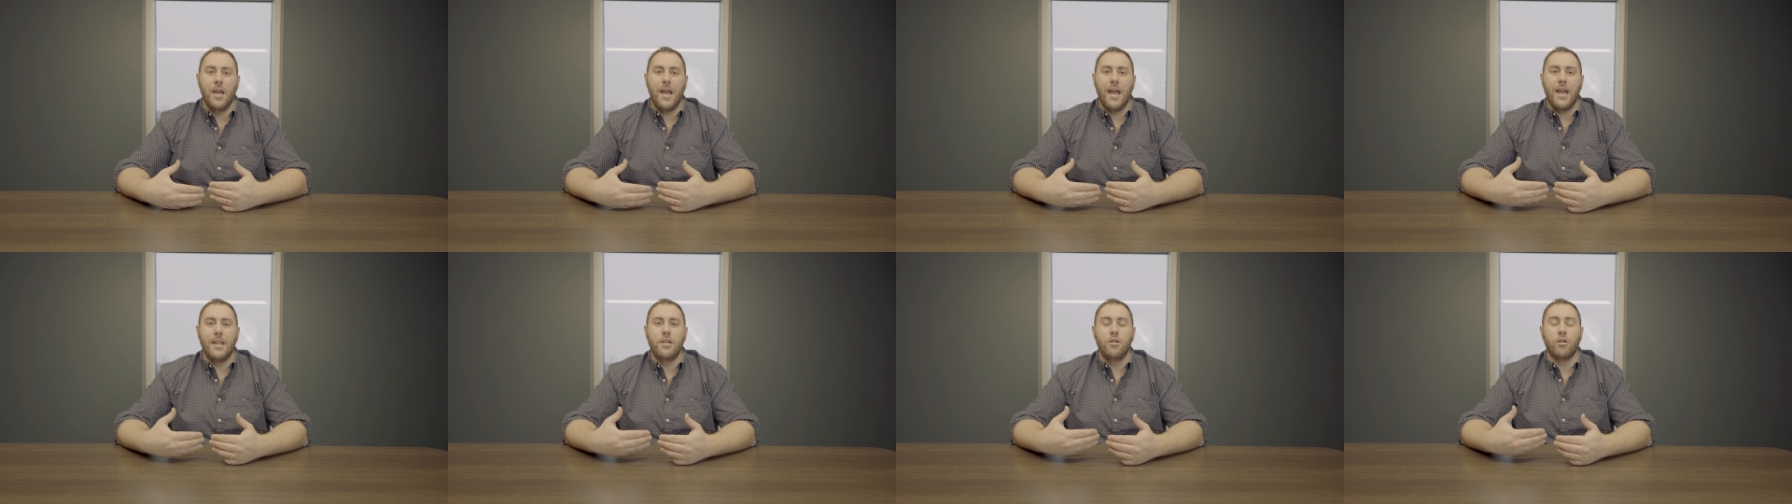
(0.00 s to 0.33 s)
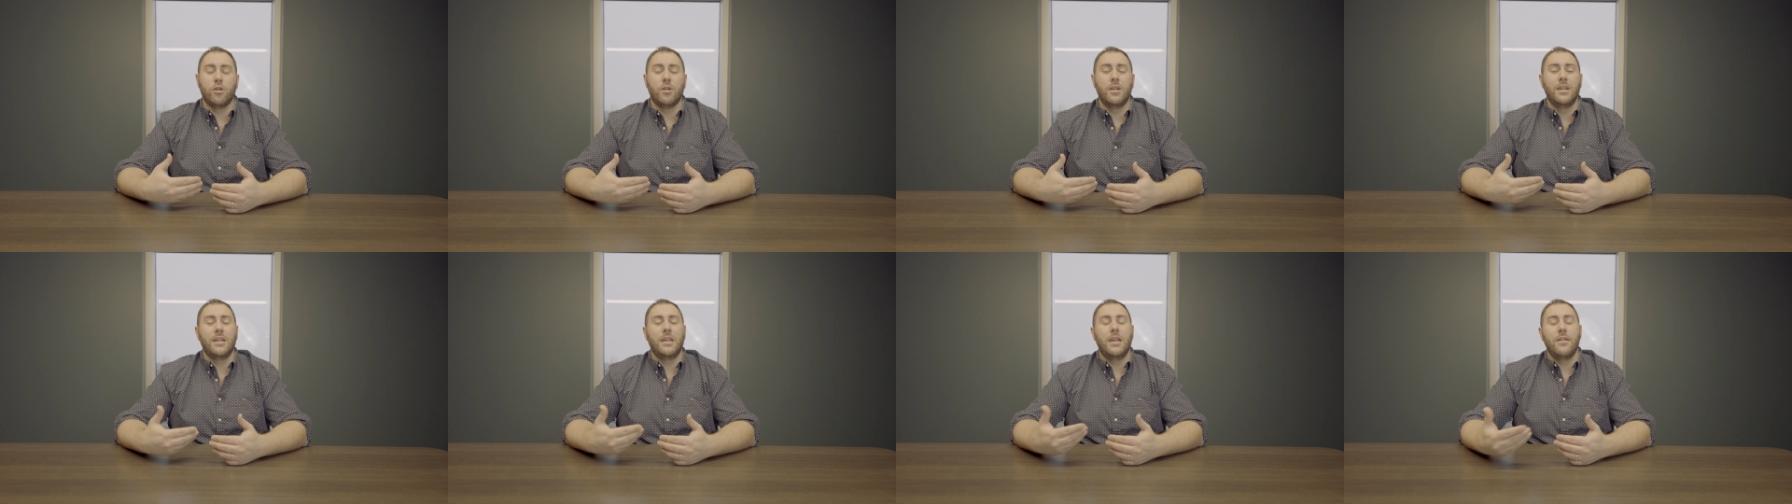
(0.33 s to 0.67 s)
and you're
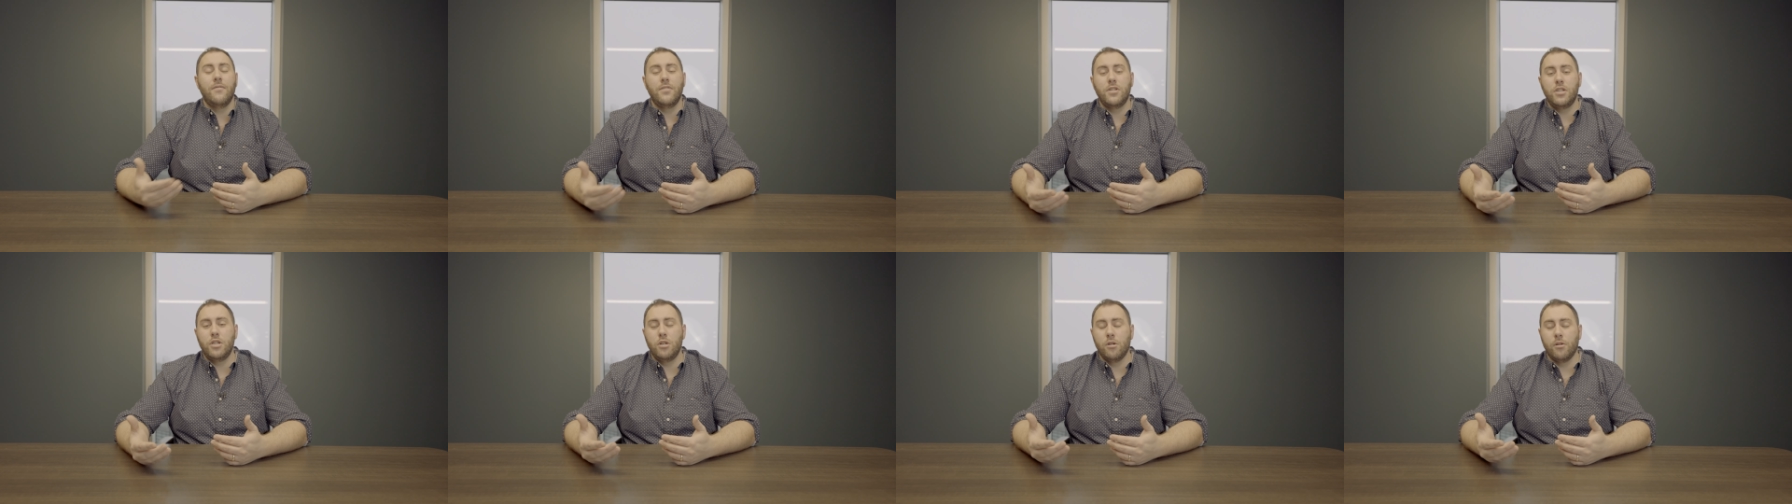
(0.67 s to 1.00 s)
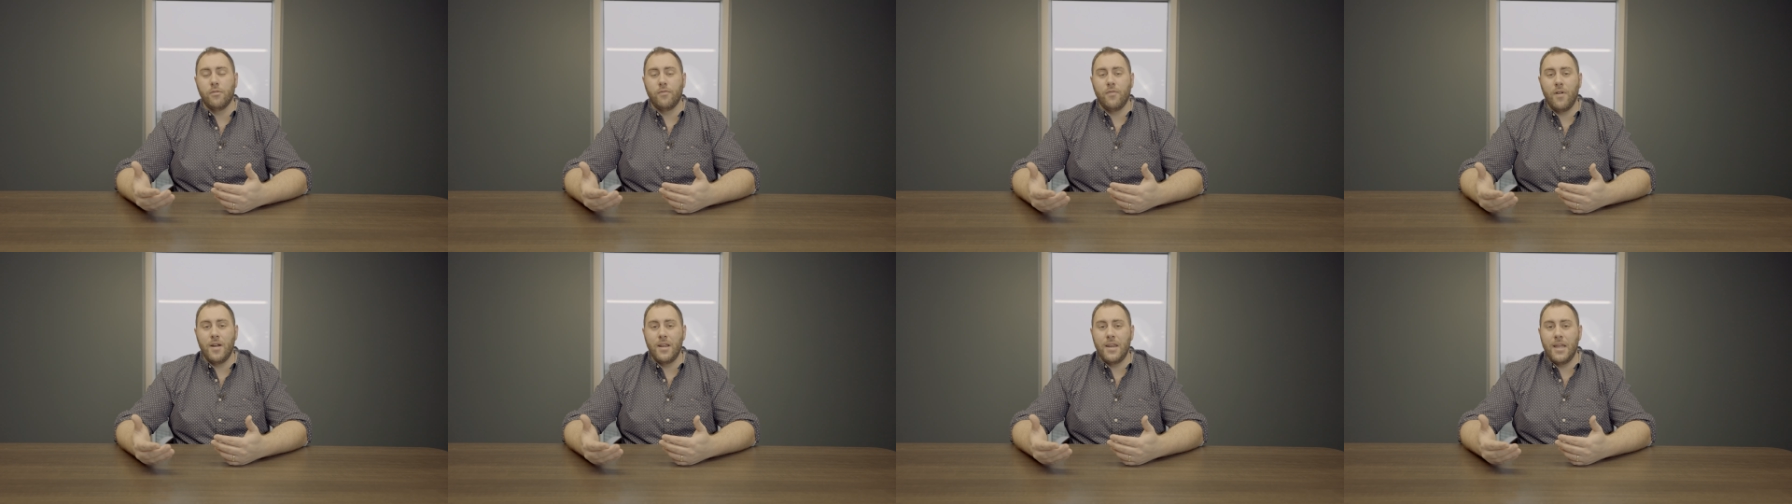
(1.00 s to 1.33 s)
going to give it to your
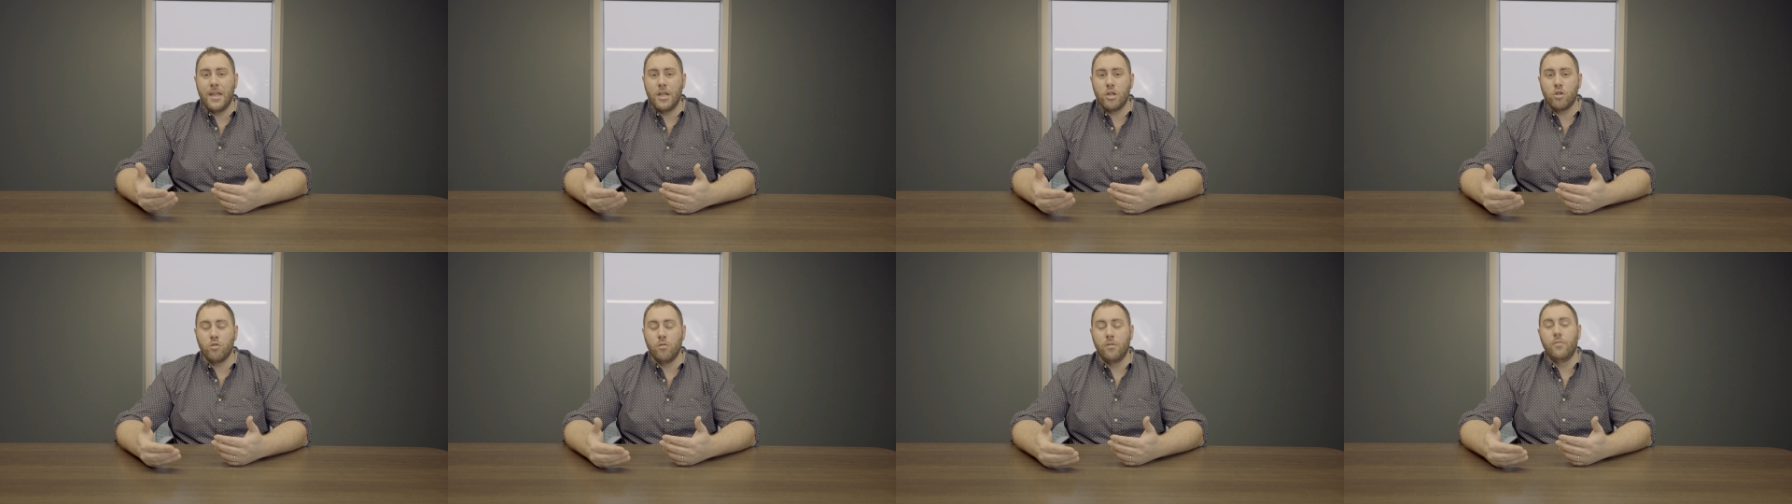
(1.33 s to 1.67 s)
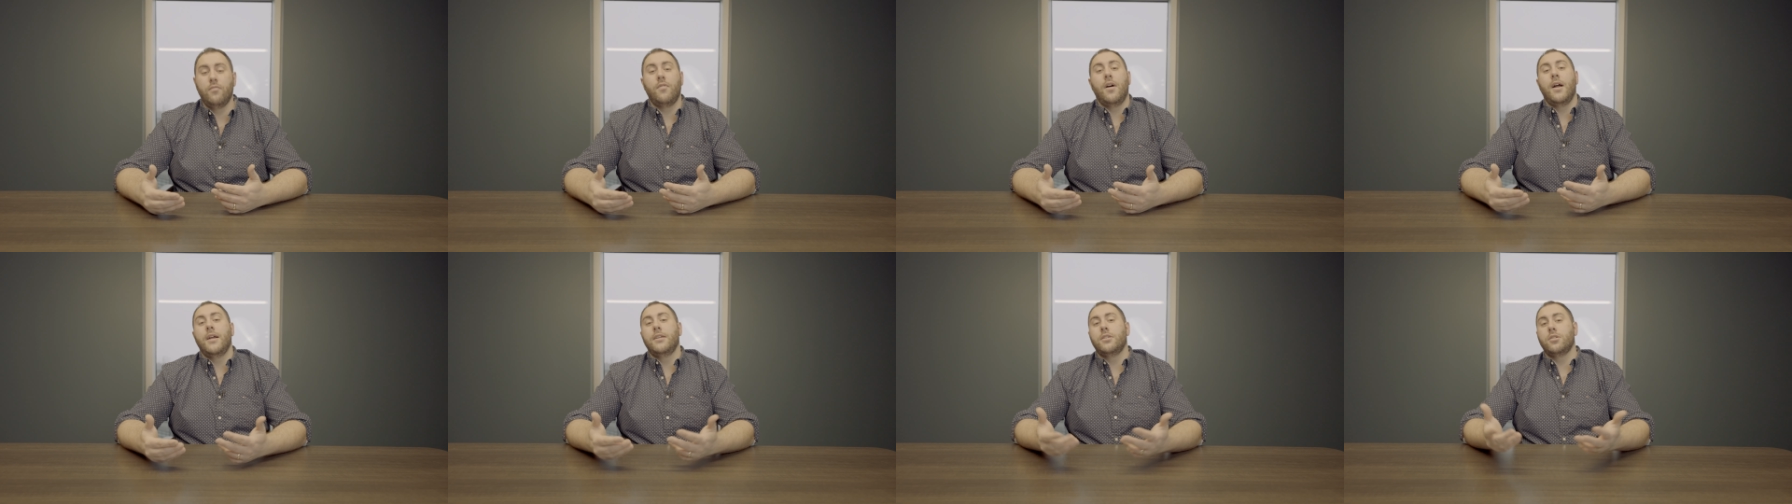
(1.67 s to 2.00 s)
financial
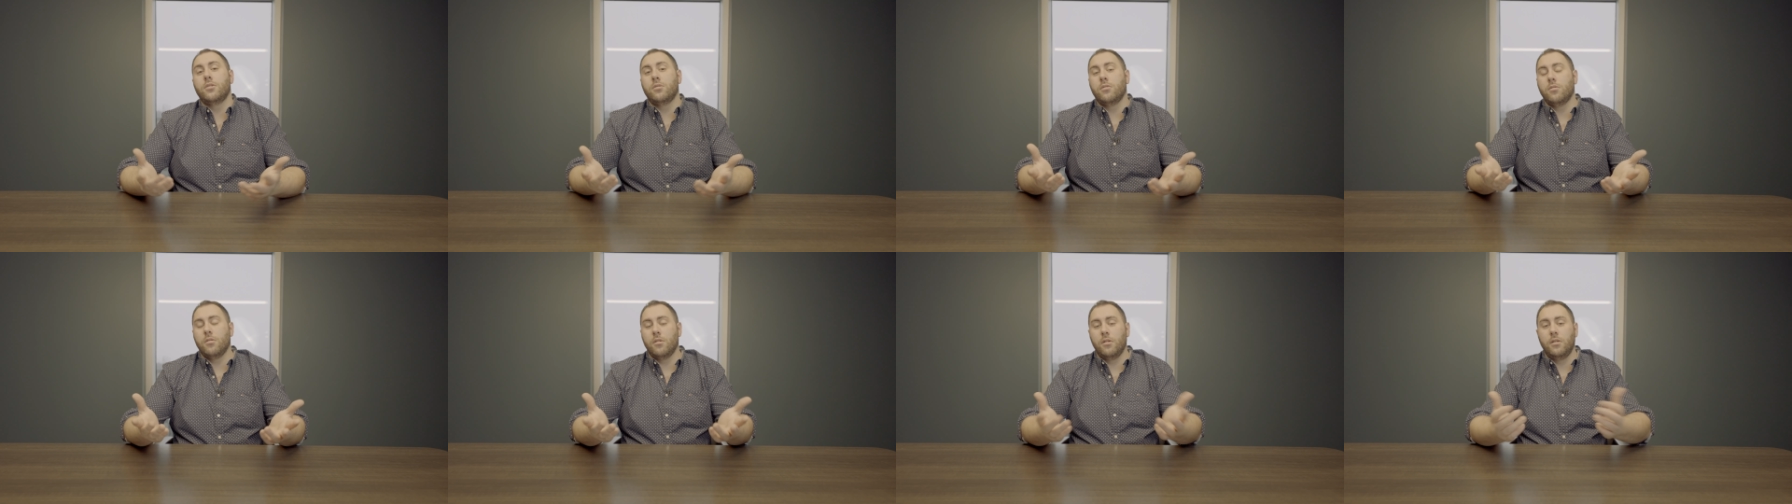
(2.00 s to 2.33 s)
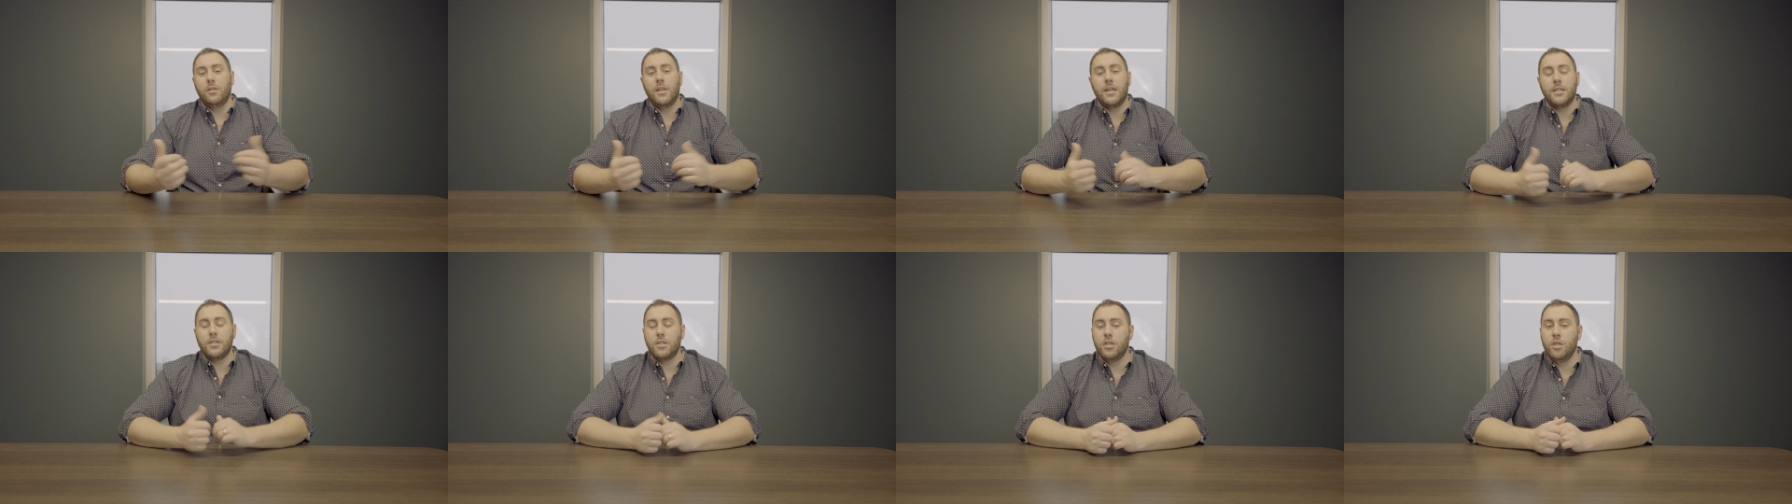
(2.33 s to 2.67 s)
advisor or
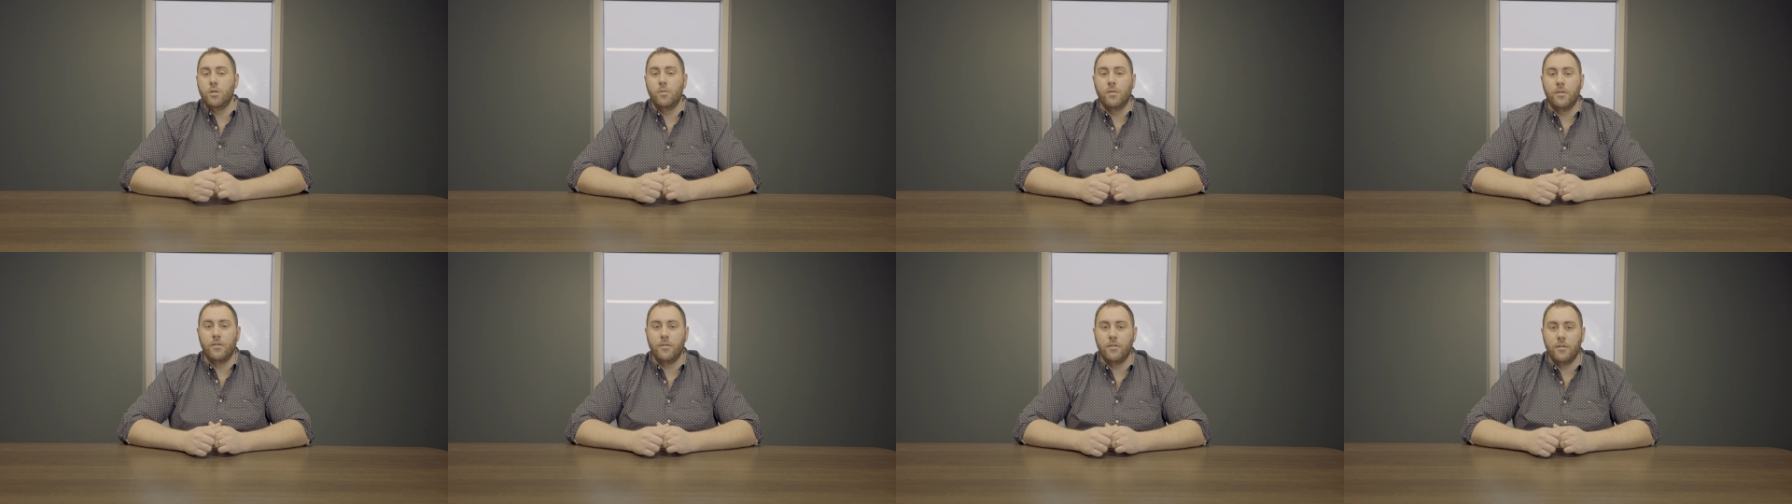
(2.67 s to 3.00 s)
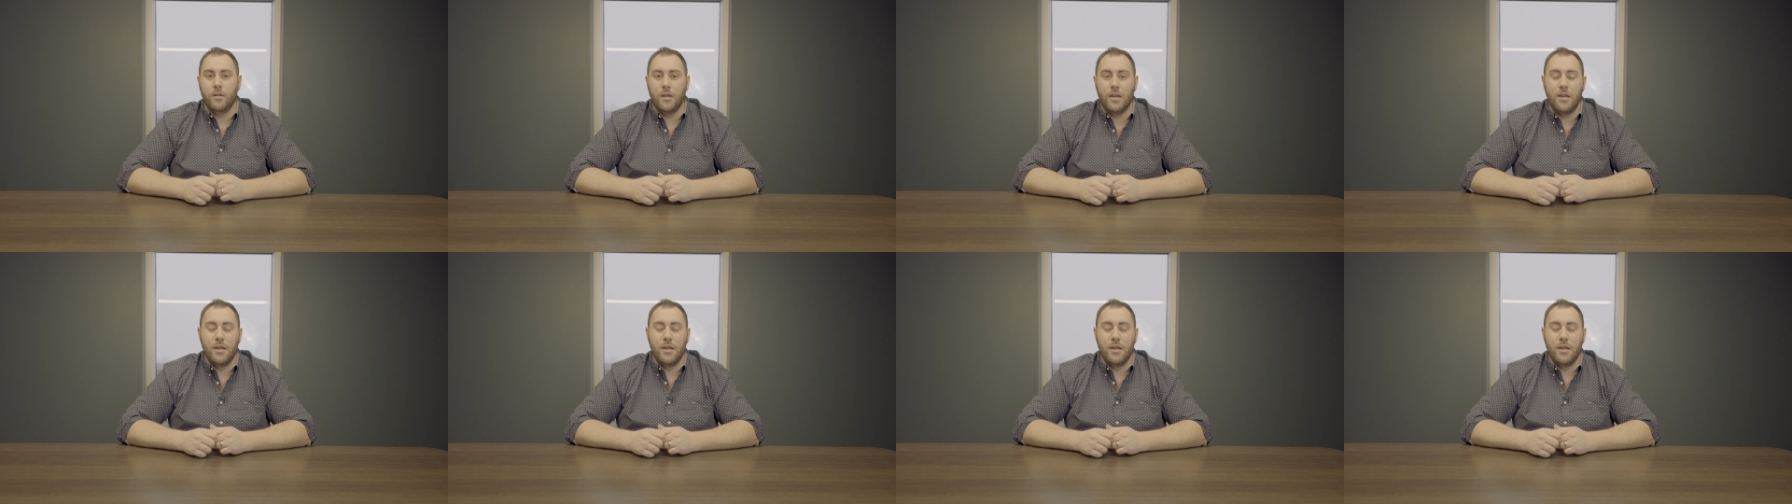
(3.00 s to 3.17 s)
unless you in